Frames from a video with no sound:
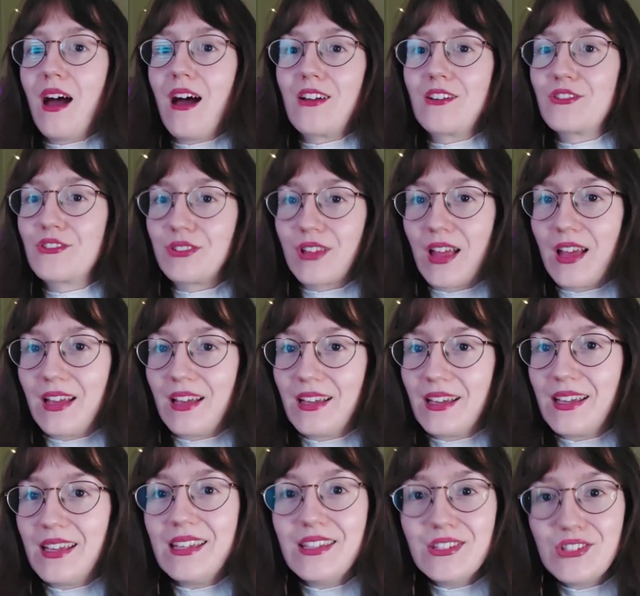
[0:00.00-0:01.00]

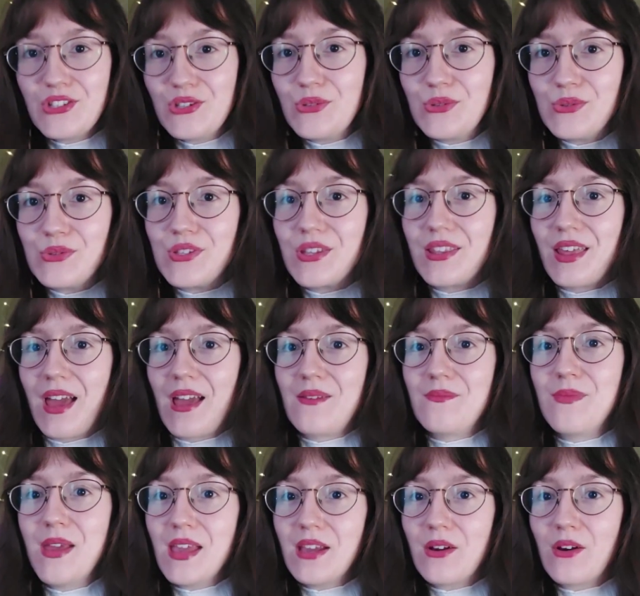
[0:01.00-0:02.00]
underlying issues that
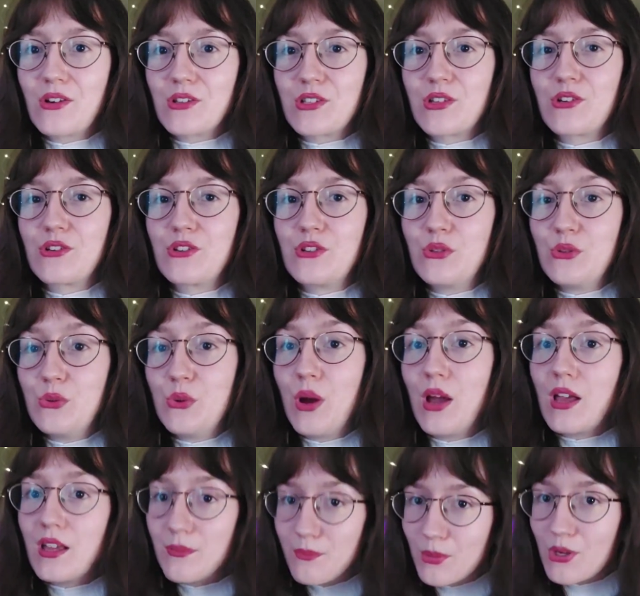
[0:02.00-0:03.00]
may cause her to
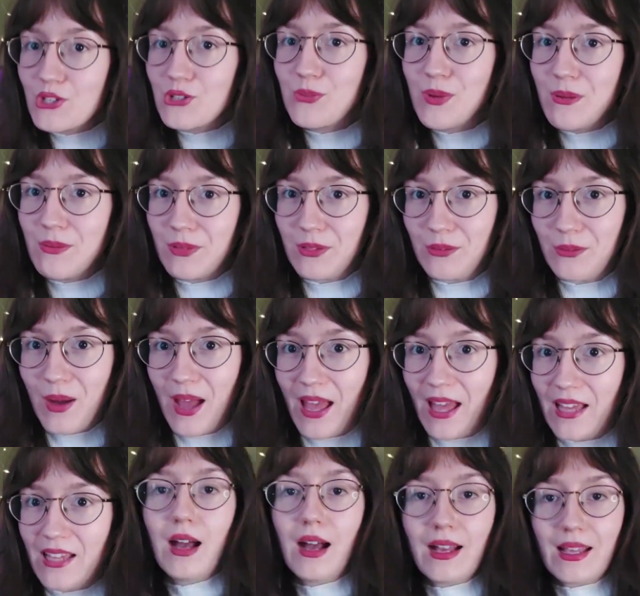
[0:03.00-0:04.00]
push people away?
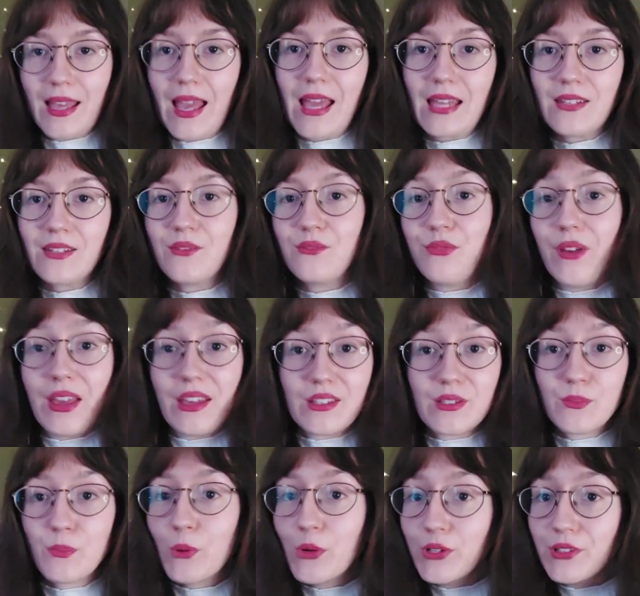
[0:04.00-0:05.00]
Again, vague
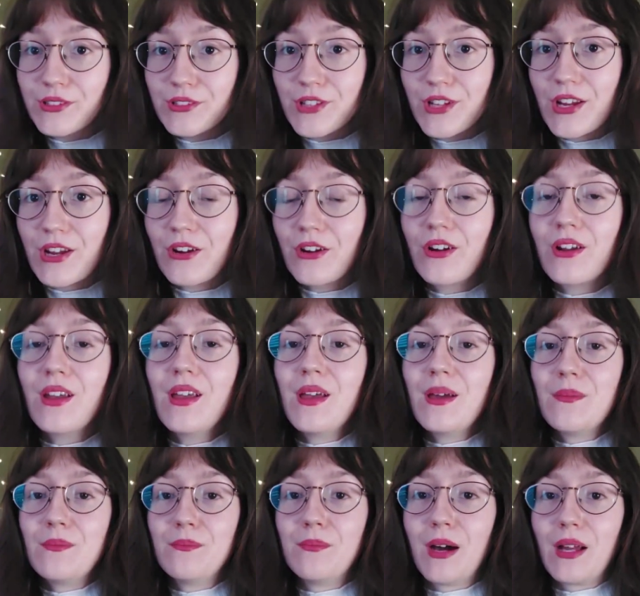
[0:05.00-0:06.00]
spoilers here,
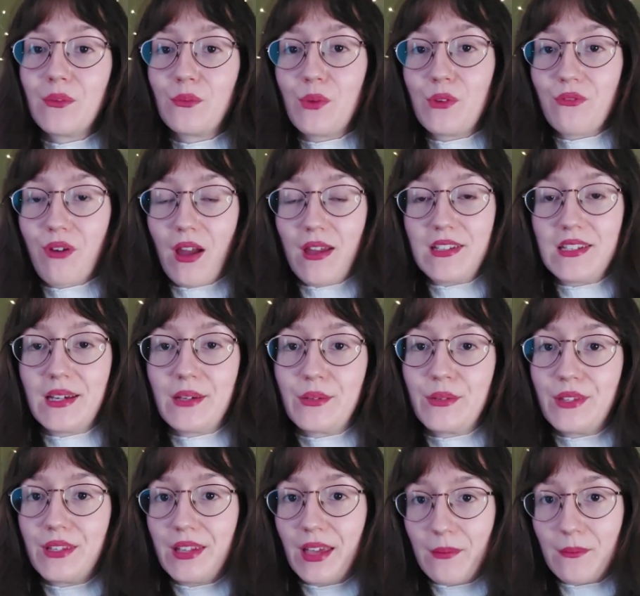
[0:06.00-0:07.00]
but we find out
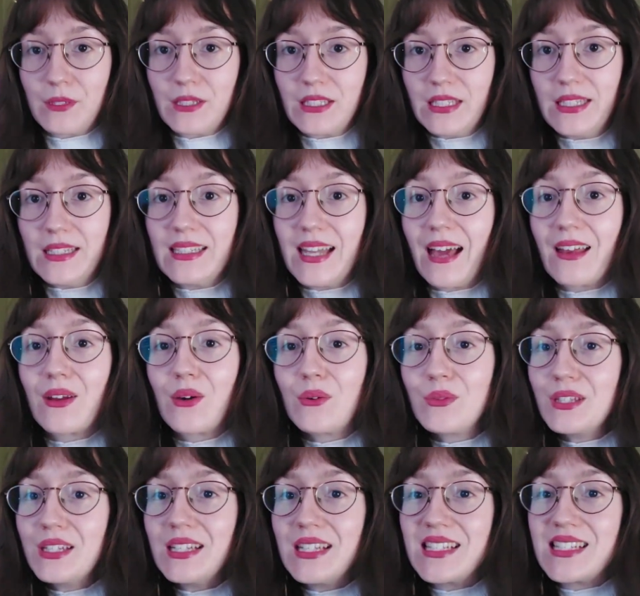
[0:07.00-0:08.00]
that Emily not
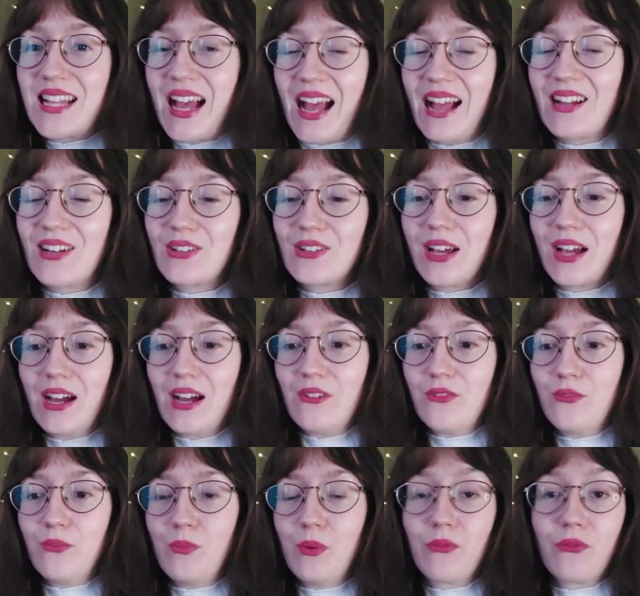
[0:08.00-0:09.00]
only is tired
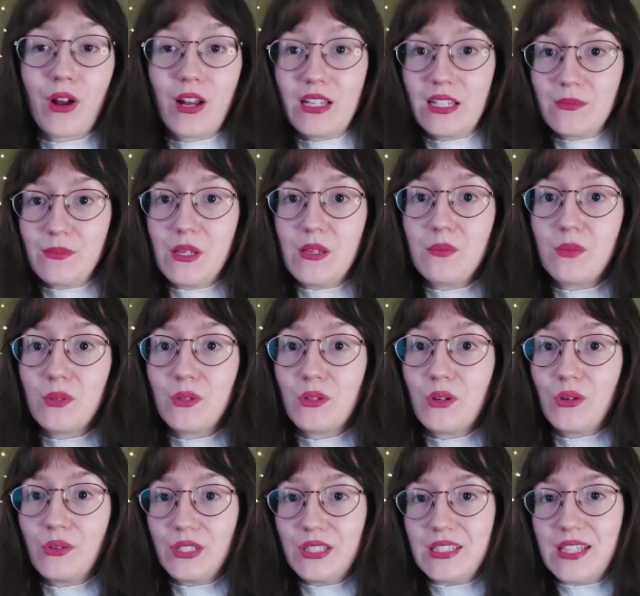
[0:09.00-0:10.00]
of befriending people
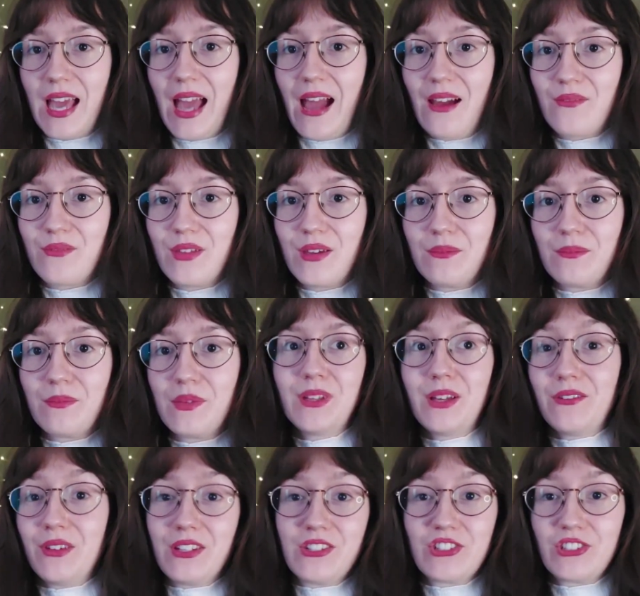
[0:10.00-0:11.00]
only to have them
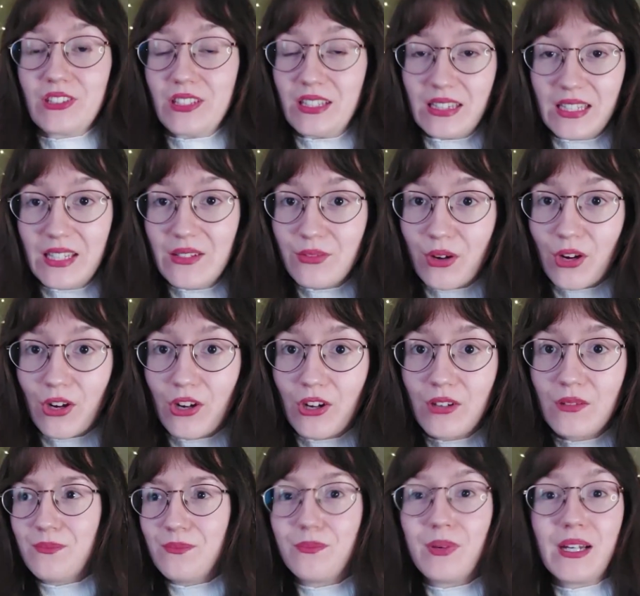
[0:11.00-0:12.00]
eventually leave her,
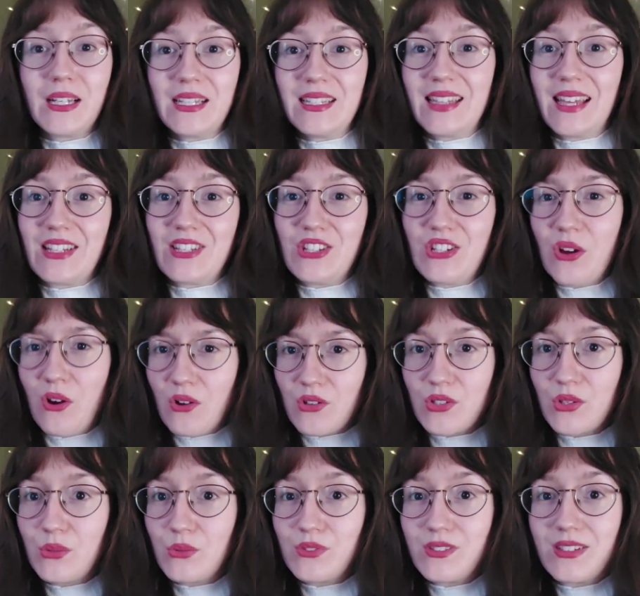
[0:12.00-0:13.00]
but that she
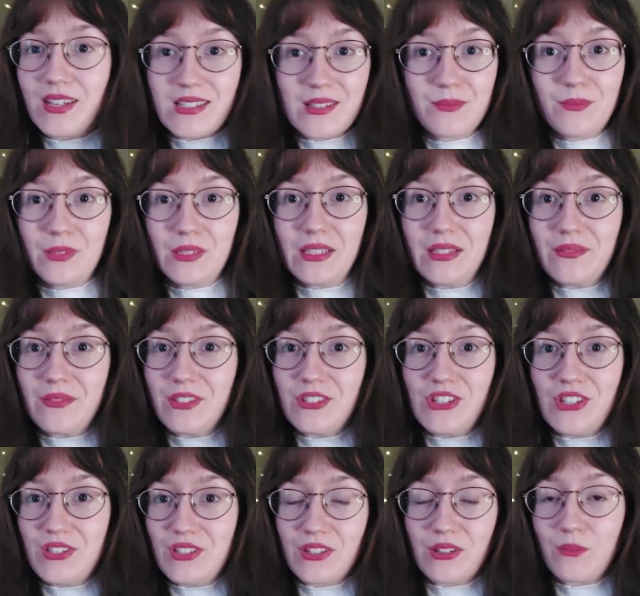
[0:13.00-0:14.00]
also doesn't believe that
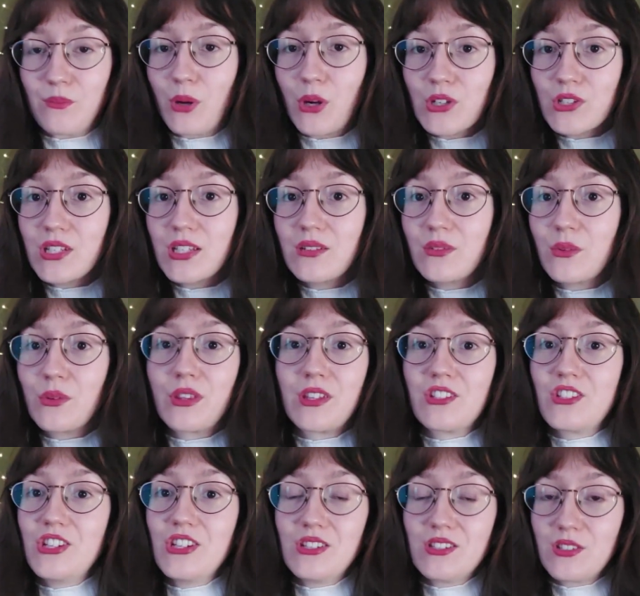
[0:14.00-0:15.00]
she's a good person or that
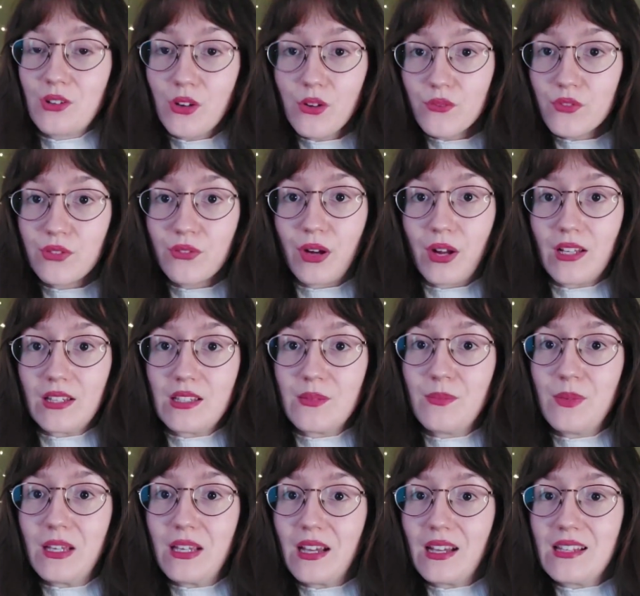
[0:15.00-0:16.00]
she deserves friends
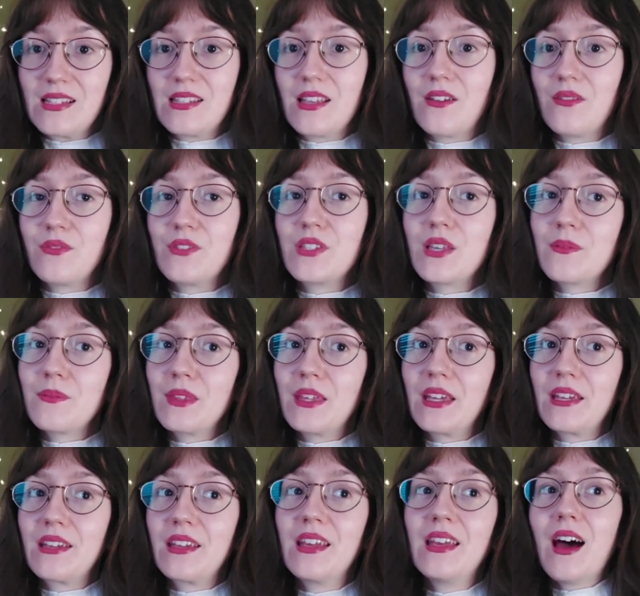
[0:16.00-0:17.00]
because of
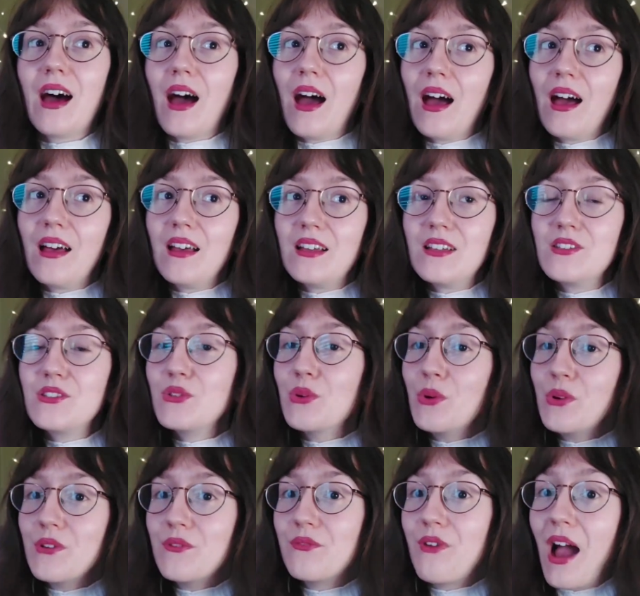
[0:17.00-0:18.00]
something
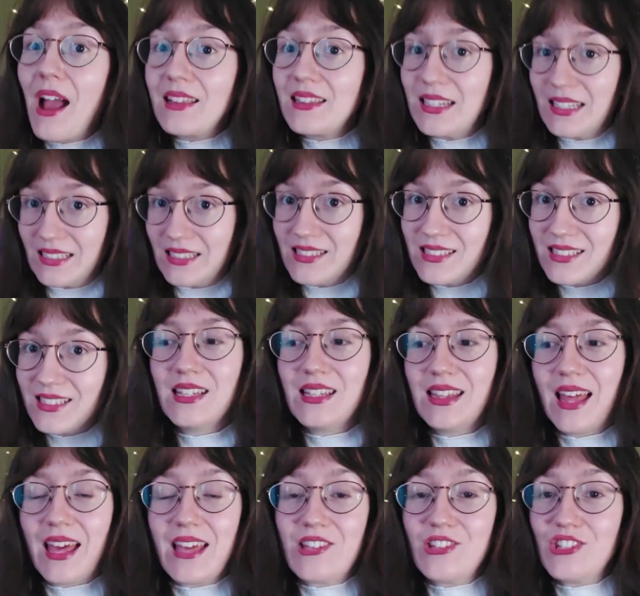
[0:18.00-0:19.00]
sort of violent
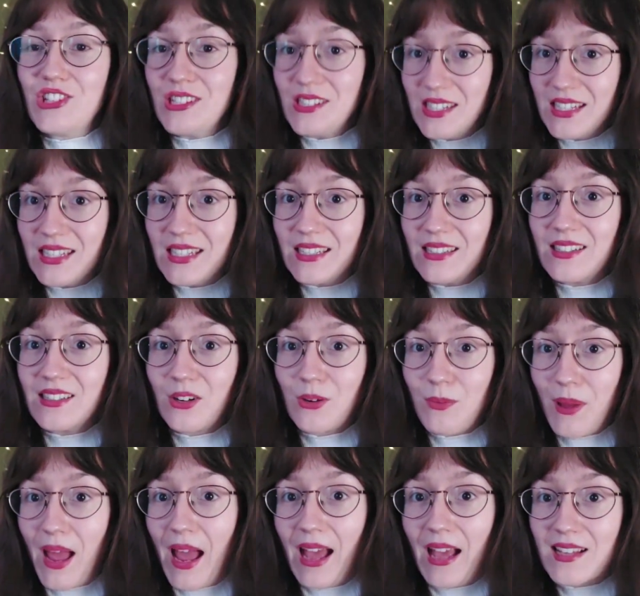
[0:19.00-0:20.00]
that she did in her
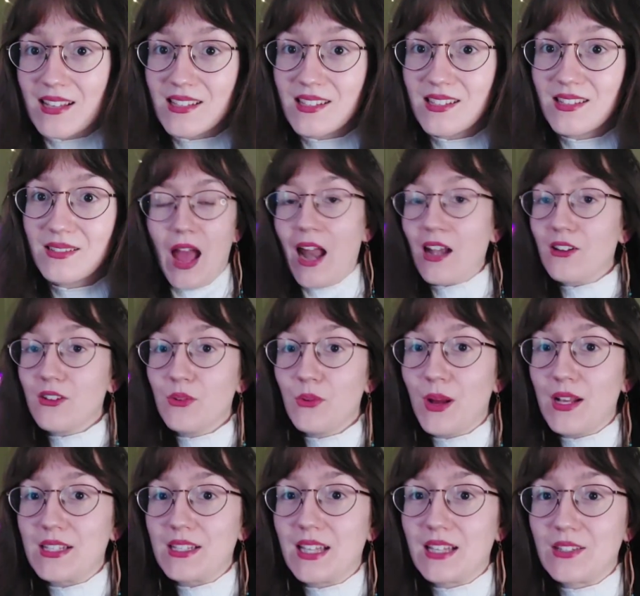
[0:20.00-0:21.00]
past. I don't know why
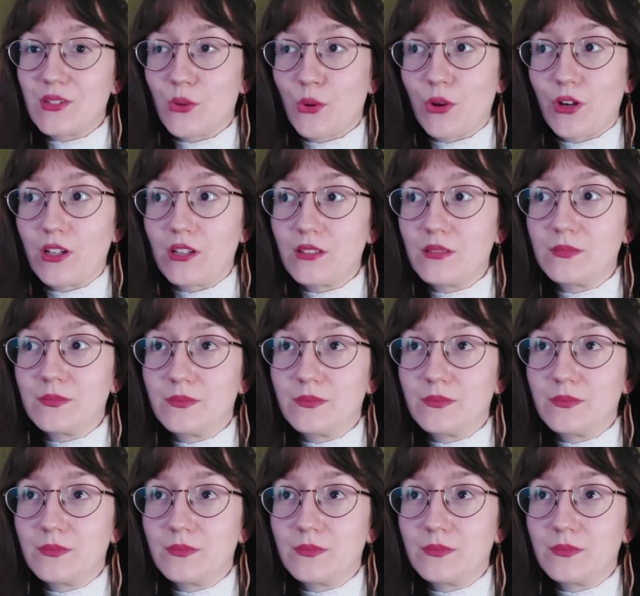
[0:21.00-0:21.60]
I said sorta.